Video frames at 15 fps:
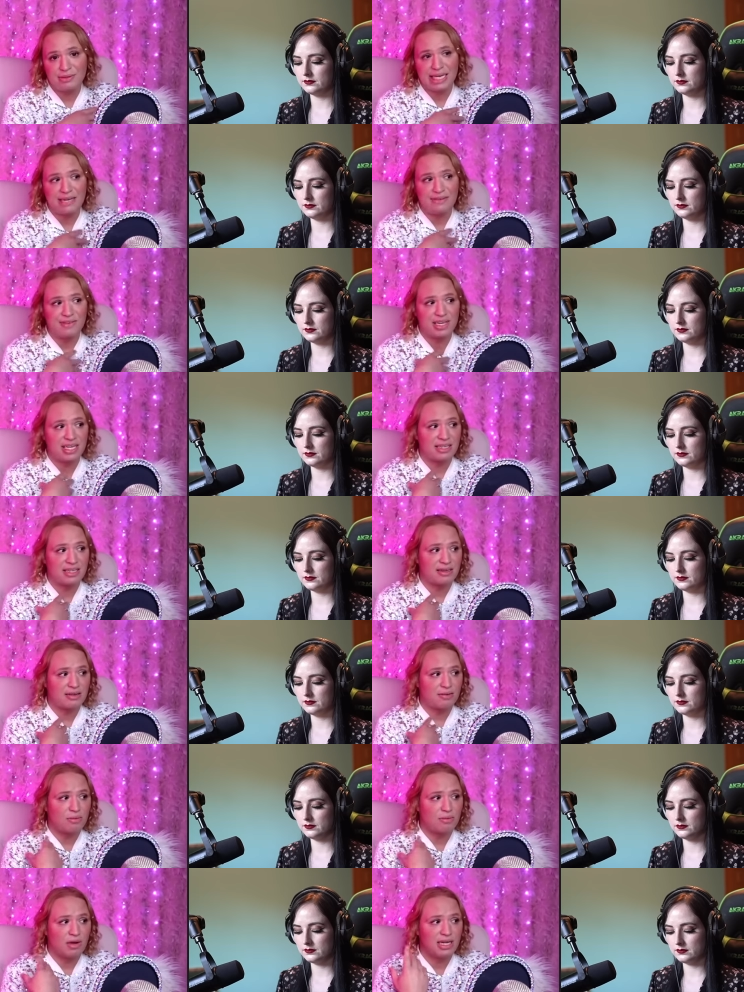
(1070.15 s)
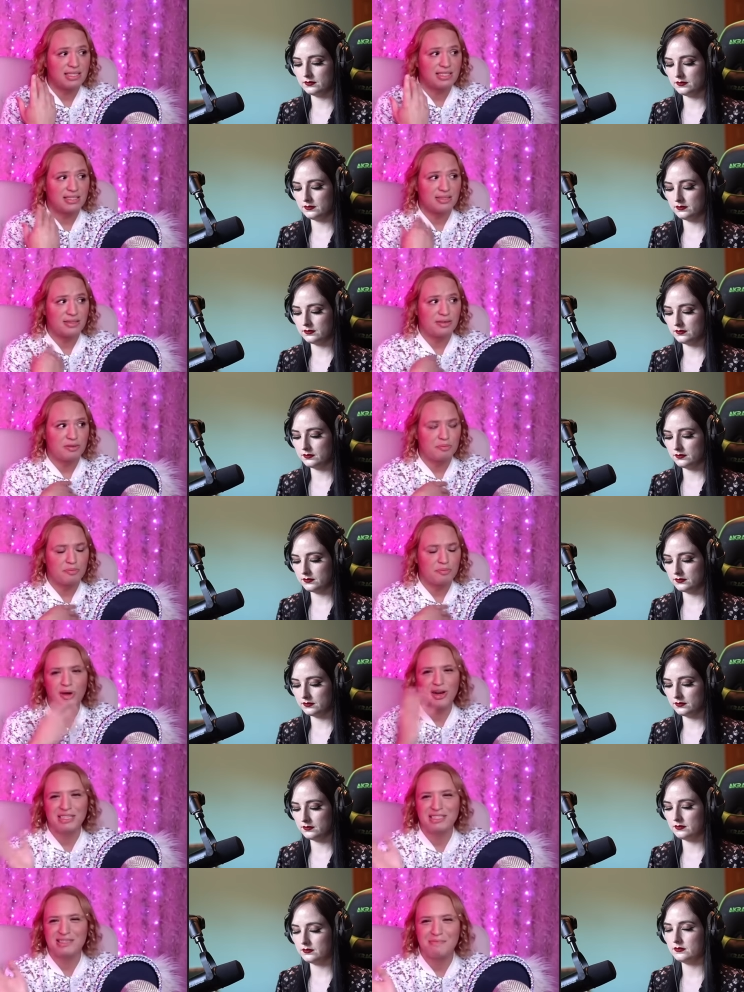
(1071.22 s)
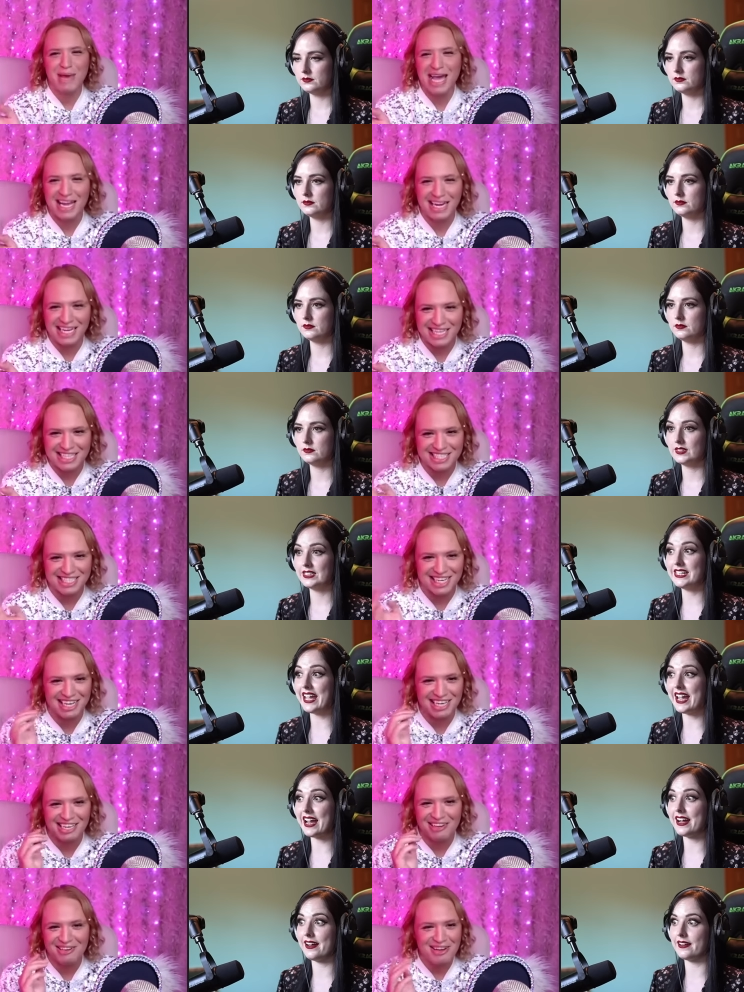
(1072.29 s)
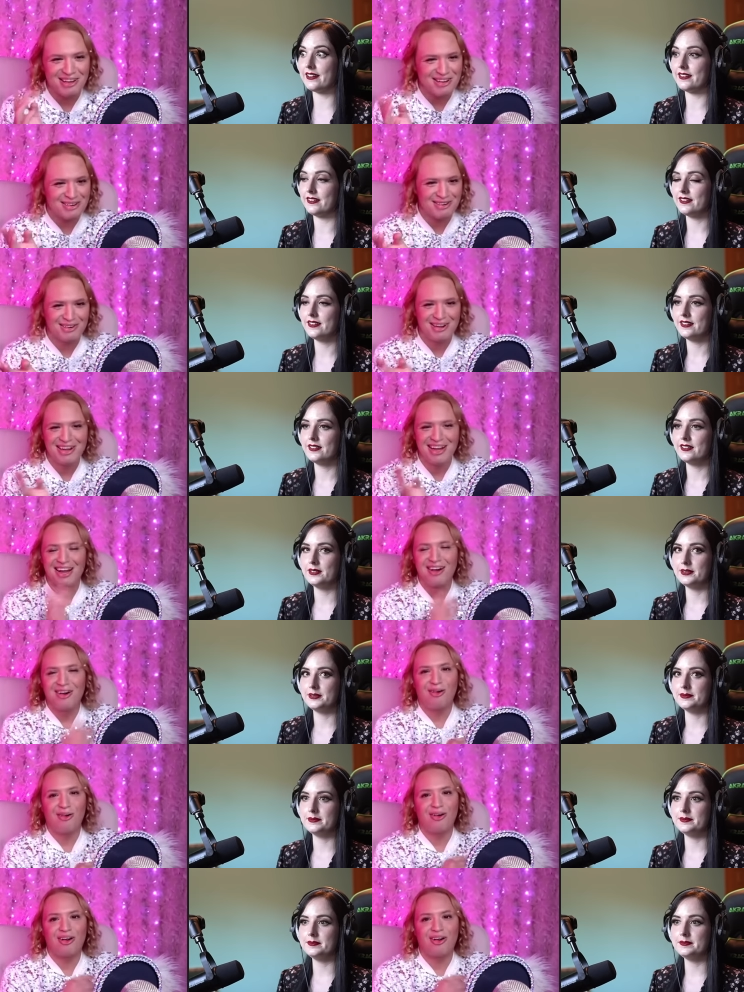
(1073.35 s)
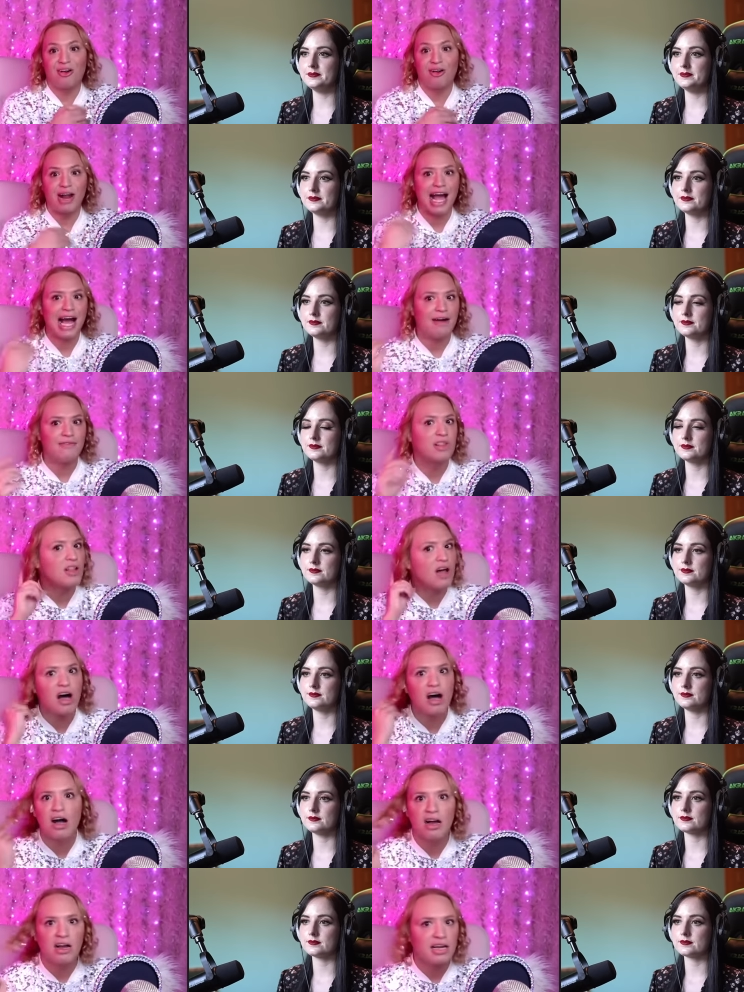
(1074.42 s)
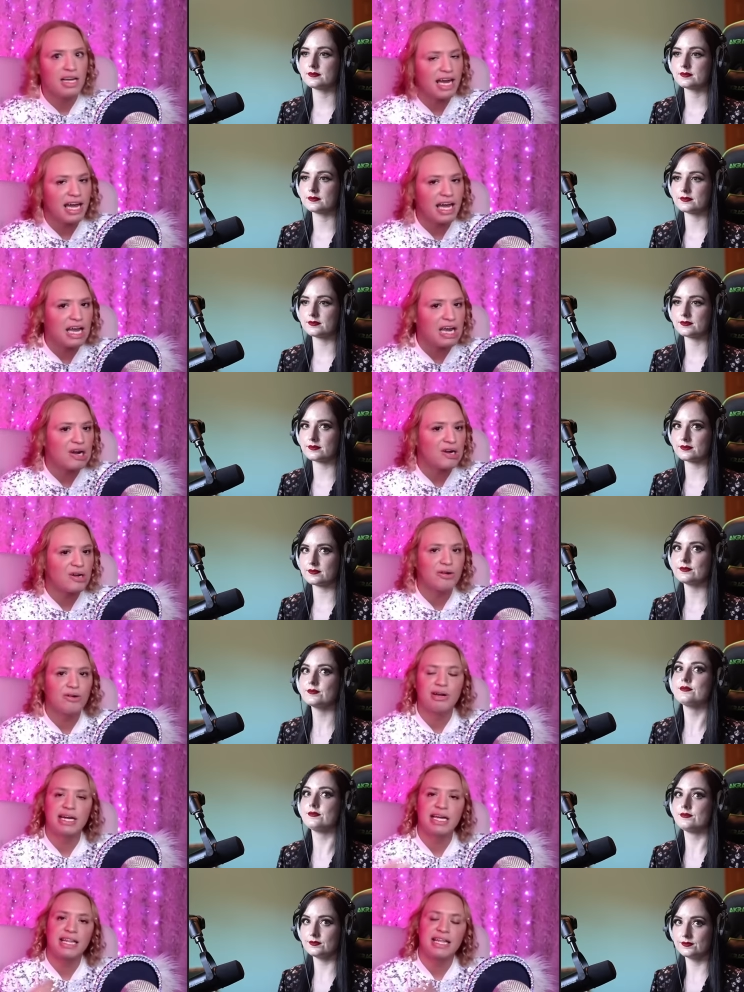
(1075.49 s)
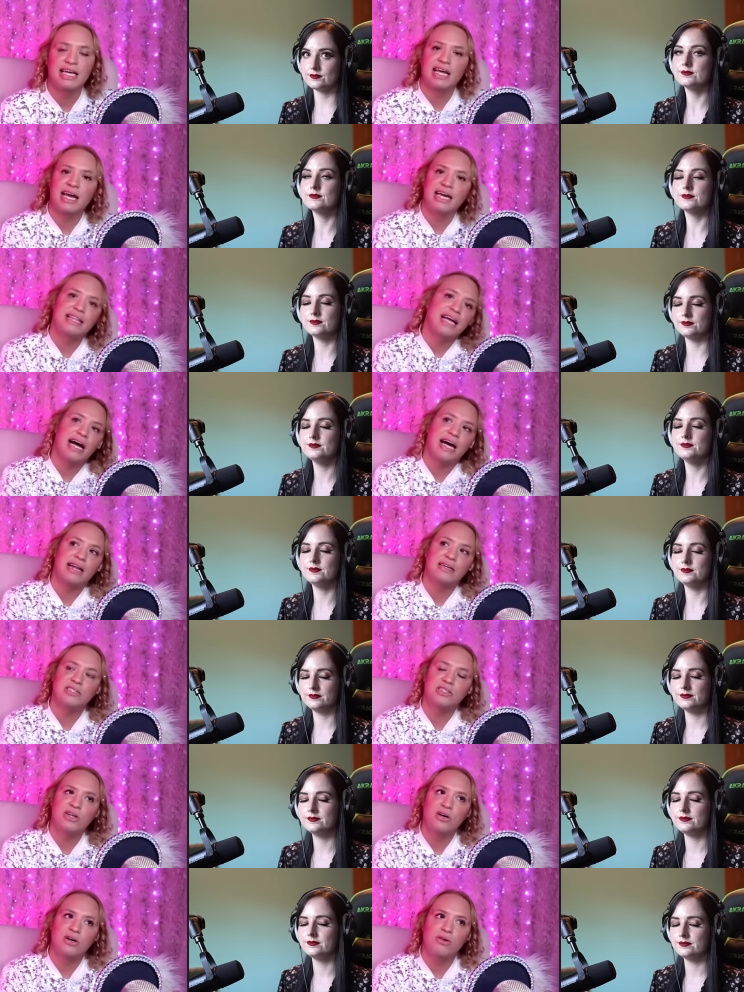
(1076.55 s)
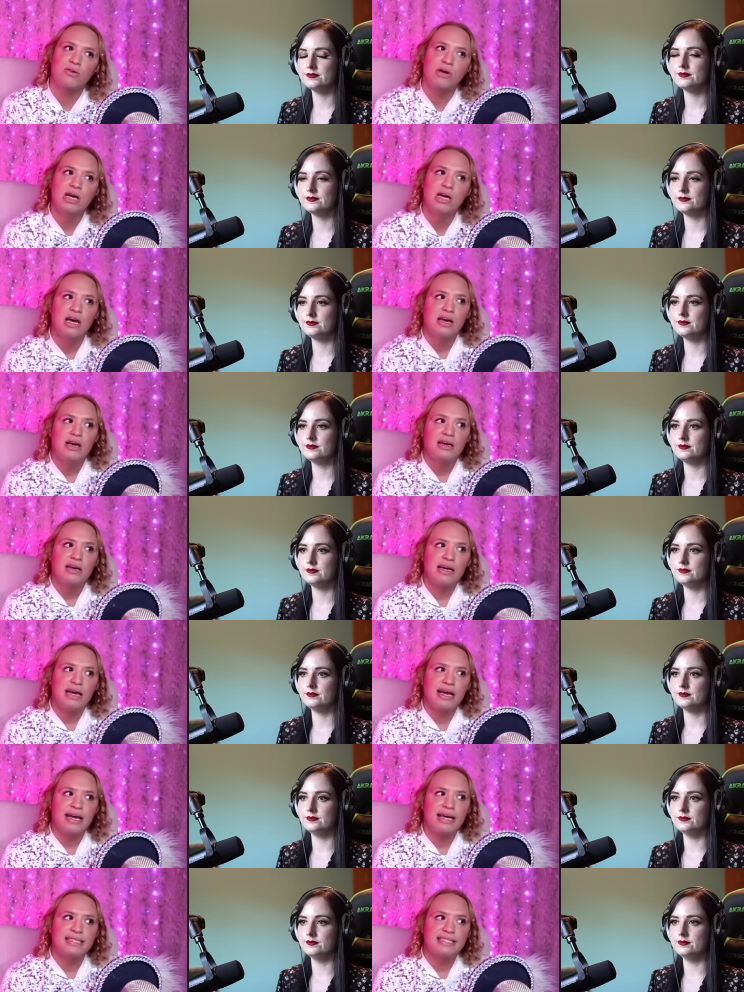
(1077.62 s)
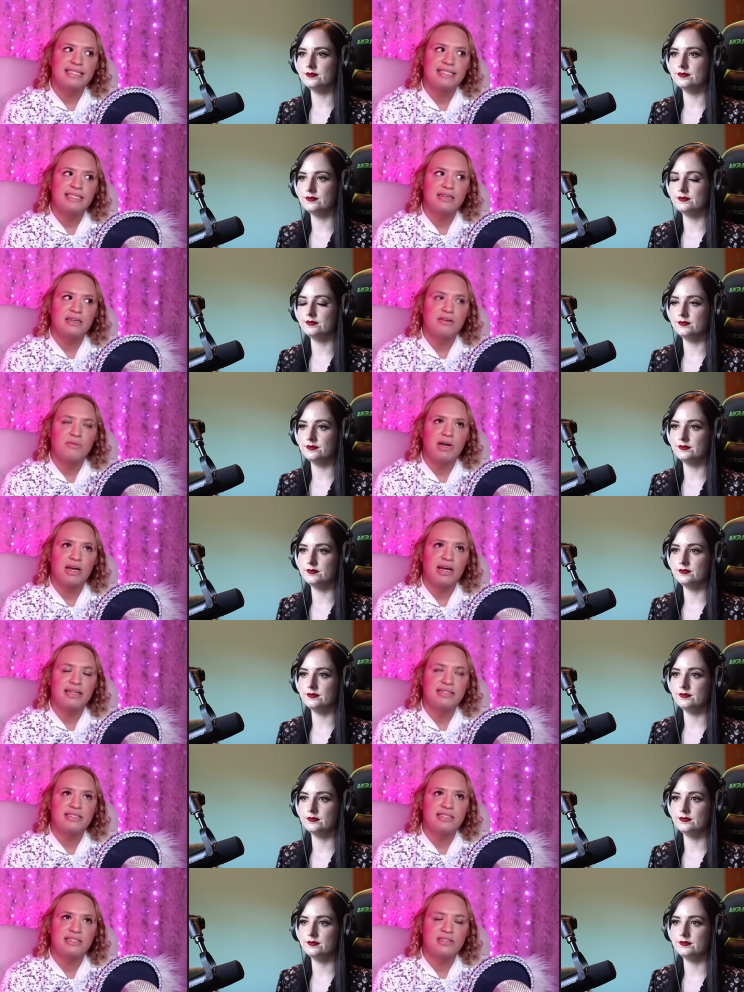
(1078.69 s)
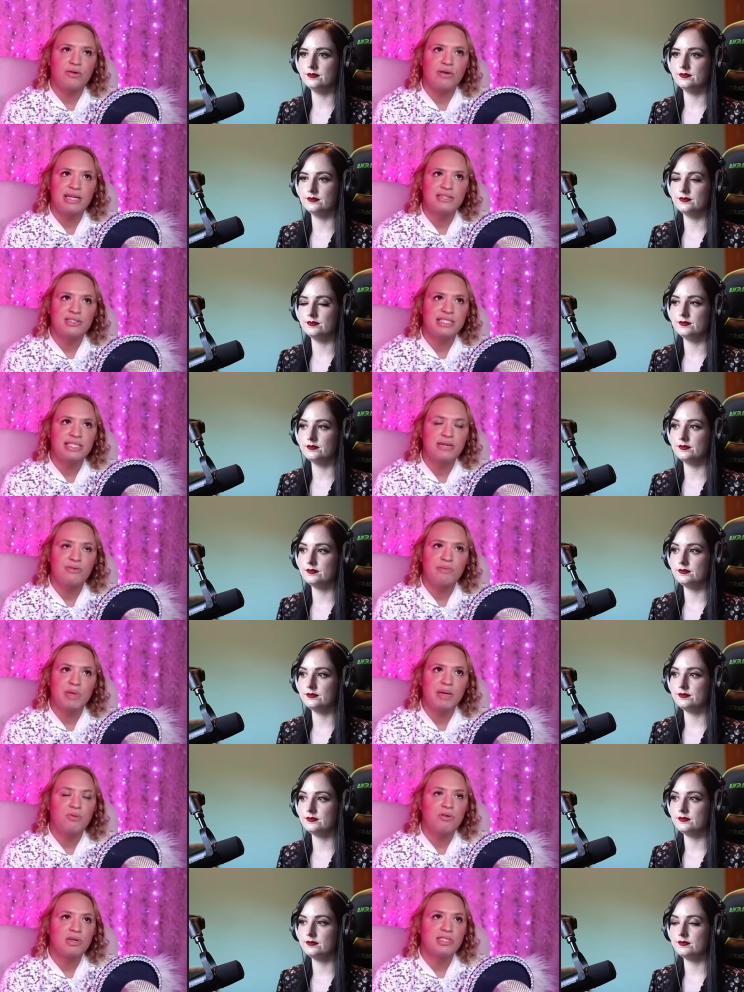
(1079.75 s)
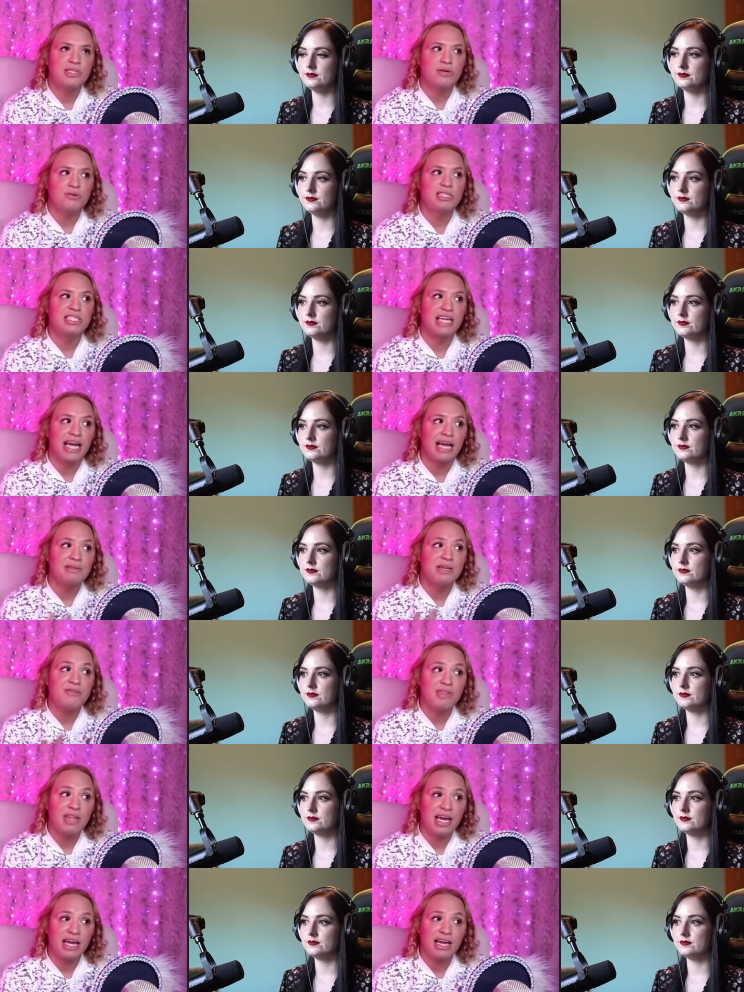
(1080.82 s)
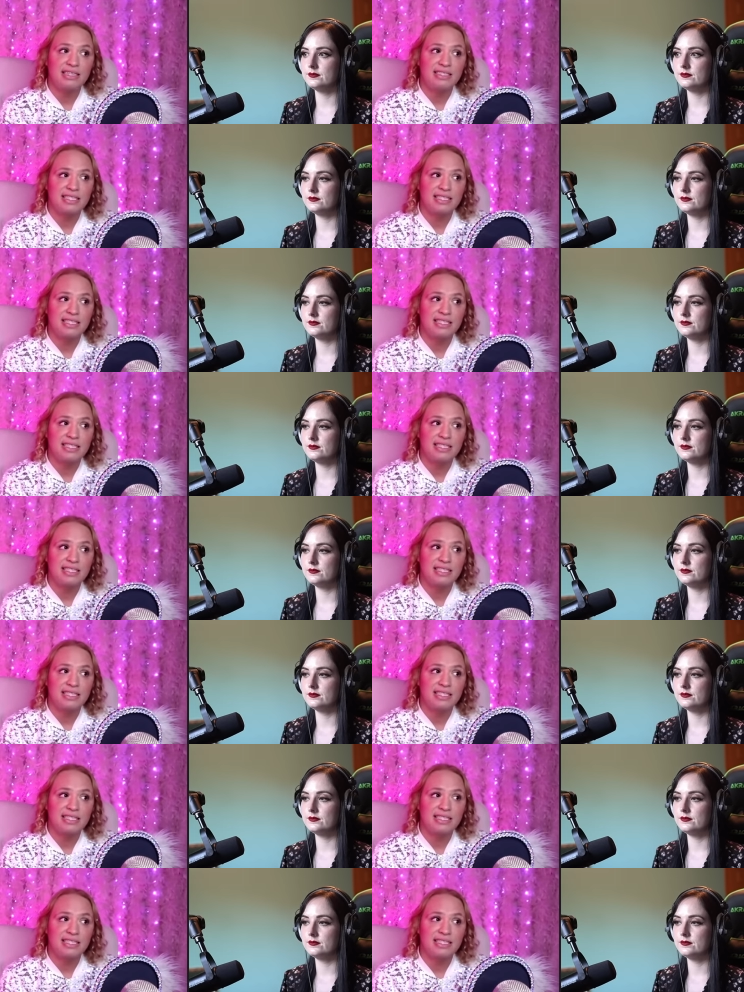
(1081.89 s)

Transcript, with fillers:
Speaker 1: even want to put on some panties uh, yeah. you know or or mm. have long hair or anything like mm. that so it's it's so interesting when people are so ashamed of things